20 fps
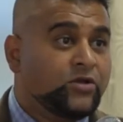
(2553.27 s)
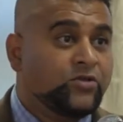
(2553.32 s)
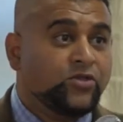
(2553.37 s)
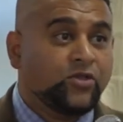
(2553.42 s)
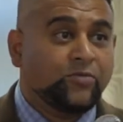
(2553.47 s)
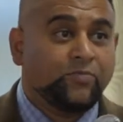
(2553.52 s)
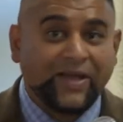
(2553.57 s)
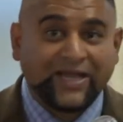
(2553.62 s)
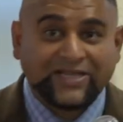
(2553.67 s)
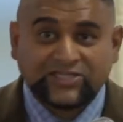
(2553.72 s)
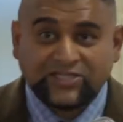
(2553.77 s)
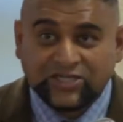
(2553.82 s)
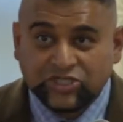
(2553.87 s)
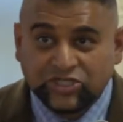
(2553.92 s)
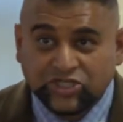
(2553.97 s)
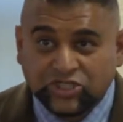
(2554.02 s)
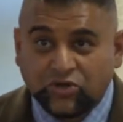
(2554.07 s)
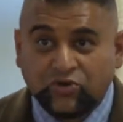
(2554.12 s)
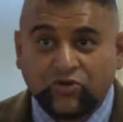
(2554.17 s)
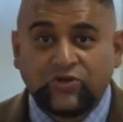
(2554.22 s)
The best
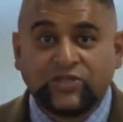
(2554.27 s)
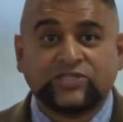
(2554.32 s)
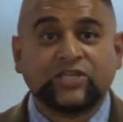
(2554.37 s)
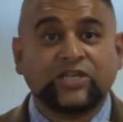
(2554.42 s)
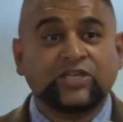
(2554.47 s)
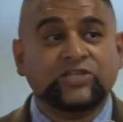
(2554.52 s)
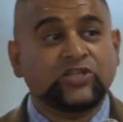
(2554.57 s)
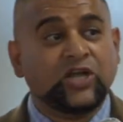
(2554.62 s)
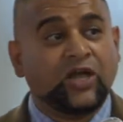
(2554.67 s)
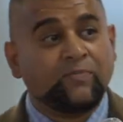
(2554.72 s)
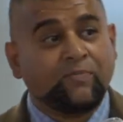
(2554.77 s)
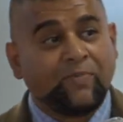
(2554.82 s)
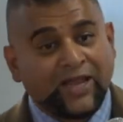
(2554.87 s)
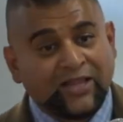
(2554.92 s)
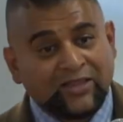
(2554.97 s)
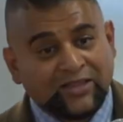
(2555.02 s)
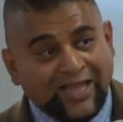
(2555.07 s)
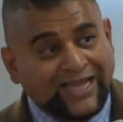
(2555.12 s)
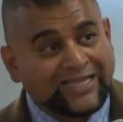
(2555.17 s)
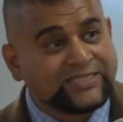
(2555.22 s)
insurance is done by
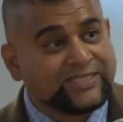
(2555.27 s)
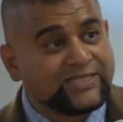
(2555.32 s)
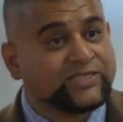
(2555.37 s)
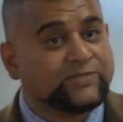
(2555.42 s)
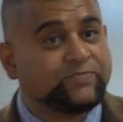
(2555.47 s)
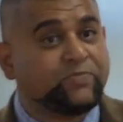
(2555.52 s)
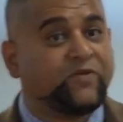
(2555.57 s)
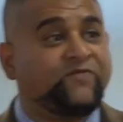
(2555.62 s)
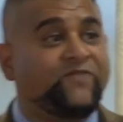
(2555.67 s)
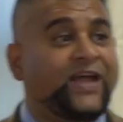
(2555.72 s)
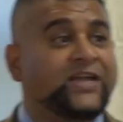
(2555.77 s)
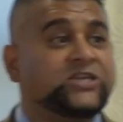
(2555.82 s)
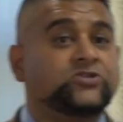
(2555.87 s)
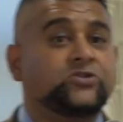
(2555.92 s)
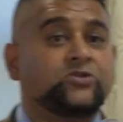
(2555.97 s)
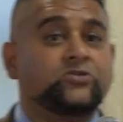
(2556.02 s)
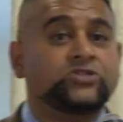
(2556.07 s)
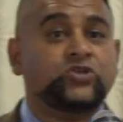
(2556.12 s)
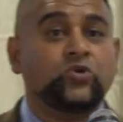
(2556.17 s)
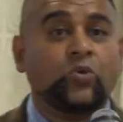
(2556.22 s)
licensed
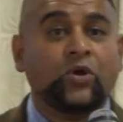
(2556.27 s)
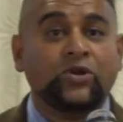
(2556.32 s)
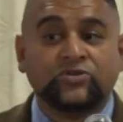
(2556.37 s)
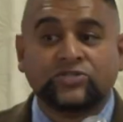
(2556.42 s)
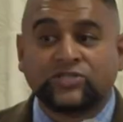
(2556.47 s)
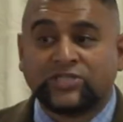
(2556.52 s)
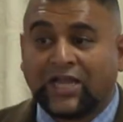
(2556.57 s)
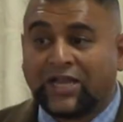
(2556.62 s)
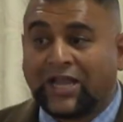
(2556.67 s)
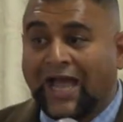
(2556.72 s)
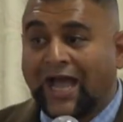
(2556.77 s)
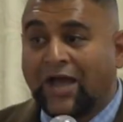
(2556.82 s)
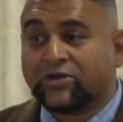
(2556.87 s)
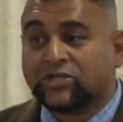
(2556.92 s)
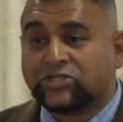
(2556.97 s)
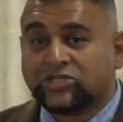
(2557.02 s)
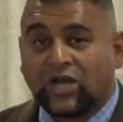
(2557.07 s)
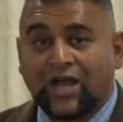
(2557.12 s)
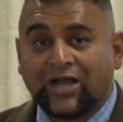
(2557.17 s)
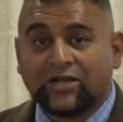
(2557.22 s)
professionals who understand how to
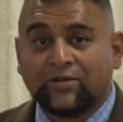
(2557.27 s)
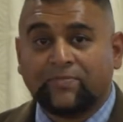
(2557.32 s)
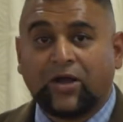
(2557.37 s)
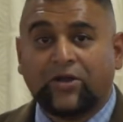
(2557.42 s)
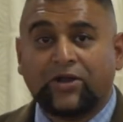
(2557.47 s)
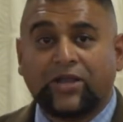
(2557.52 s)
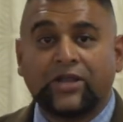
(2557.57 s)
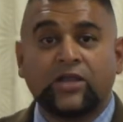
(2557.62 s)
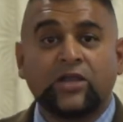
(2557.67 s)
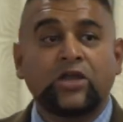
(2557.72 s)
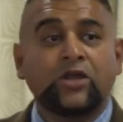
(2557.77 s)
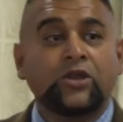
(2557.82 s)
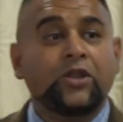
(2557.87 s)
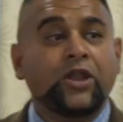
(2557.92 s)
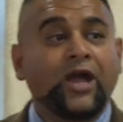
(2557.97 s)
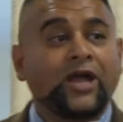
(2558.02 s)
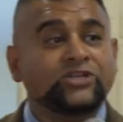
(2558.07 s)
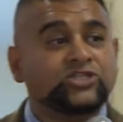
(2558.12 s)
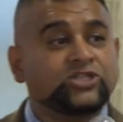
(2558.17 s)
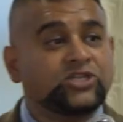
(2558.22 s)
talk about it,
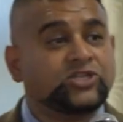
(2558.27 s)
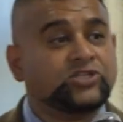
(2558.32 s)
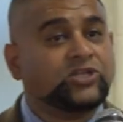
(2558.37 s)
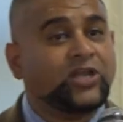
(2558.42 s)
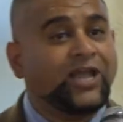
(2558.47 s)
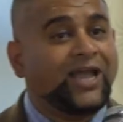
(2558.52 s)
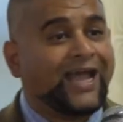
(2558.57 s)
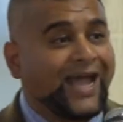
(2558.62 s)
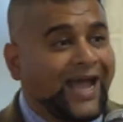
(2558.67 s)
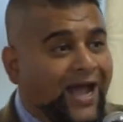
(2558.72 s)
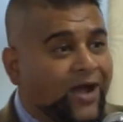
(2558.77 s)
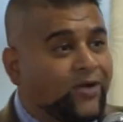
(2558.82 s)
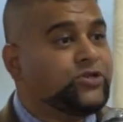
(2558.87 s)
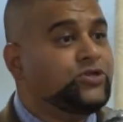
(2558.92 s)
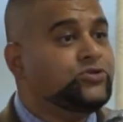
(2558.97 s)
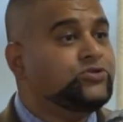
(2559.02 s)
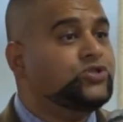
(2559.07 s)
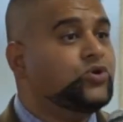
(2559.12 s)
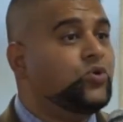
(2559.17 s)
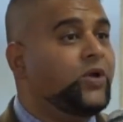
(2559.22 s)
not just how
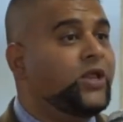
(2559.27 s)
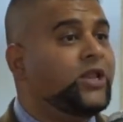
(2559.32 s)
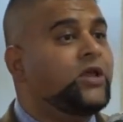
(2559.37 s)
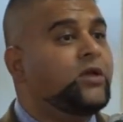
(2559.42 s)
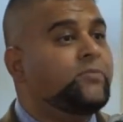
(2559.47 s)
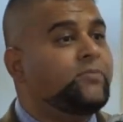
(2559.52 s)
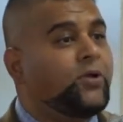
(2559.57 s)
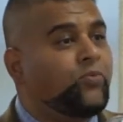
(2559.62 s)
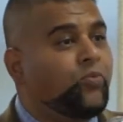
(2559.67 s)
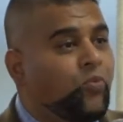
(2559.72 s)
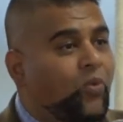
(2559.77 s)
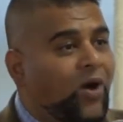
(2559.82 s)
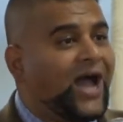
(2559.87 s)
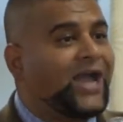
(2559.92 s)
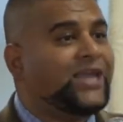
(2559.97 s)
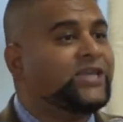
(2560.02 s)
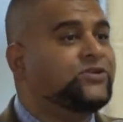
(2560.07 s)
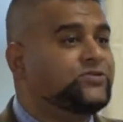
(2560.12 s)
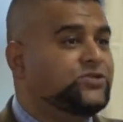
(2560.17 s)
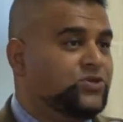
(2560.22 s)
you do it, but
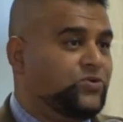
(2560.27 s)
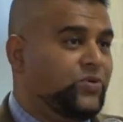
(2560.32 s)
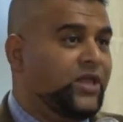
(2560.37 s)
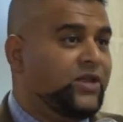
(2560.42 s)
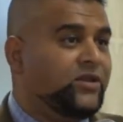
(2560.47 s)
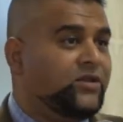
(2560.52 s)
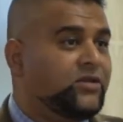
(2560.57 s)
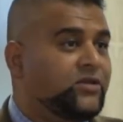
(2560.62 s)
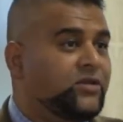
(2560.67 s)
why you do it.